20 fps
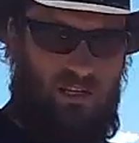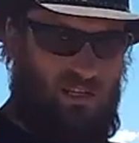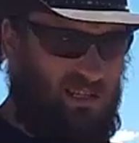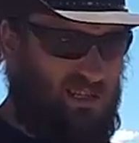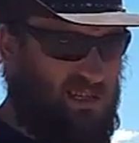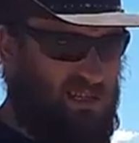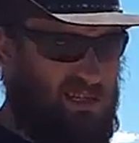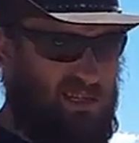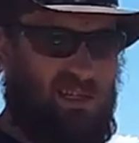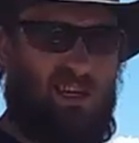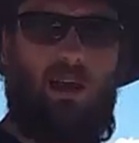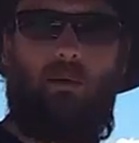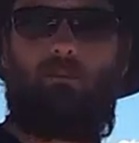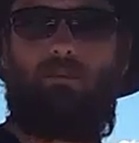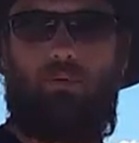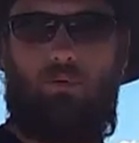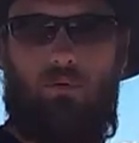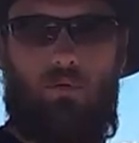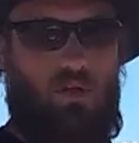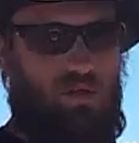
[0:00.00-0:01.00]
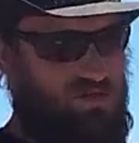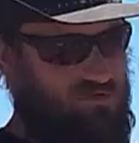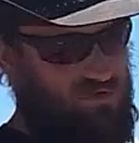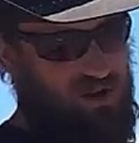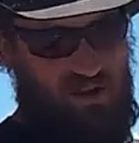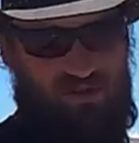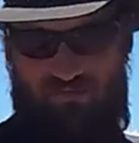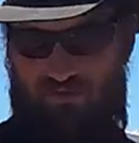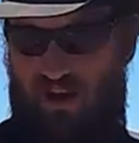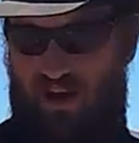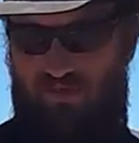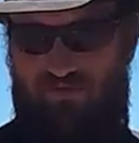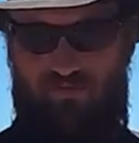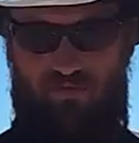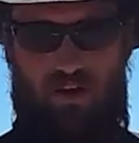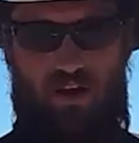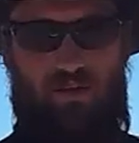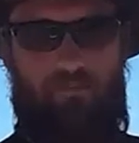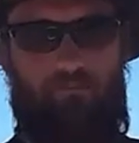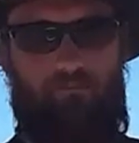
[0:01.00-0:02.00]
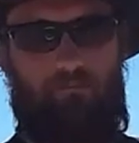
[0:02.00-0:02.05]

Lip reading: Simple. 3, 3, and 3.